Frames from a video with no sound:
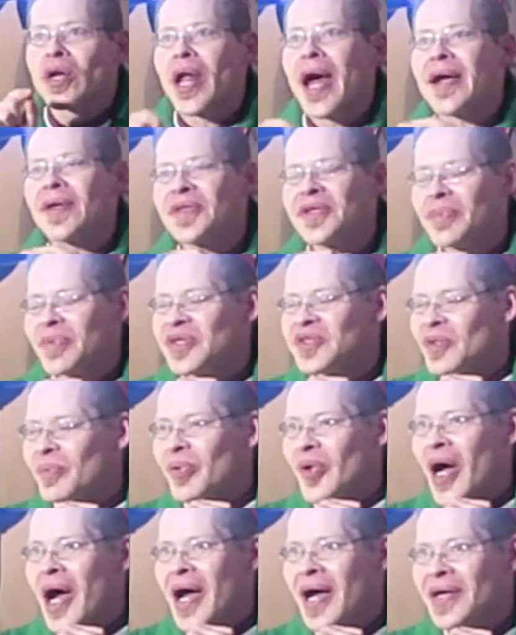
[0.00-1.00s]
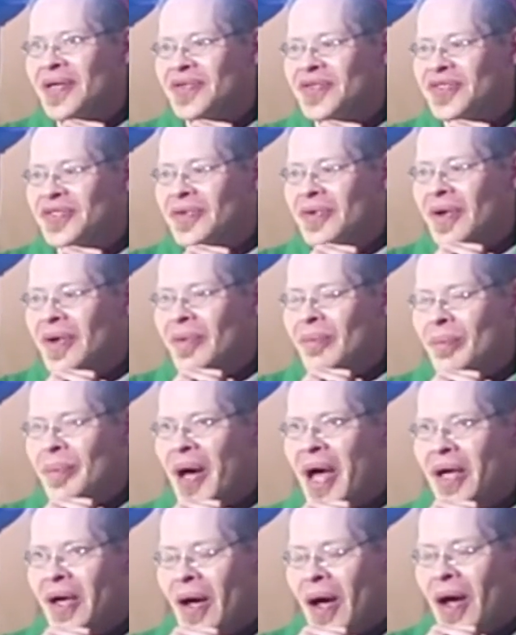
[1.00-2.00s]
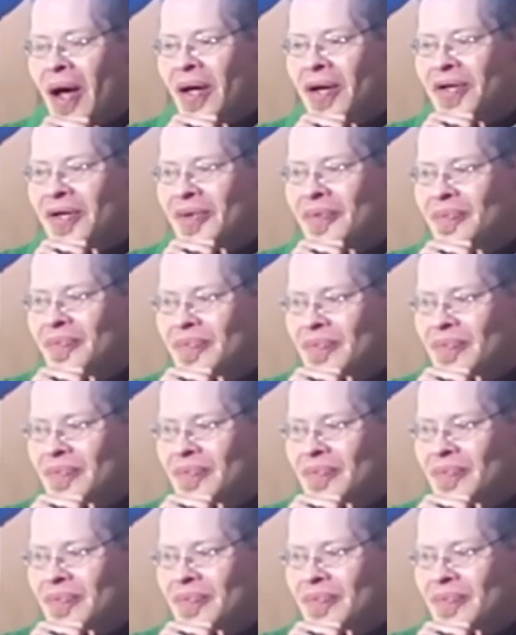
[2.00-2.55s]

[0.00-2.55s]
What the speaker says: are likely to be surprised by God.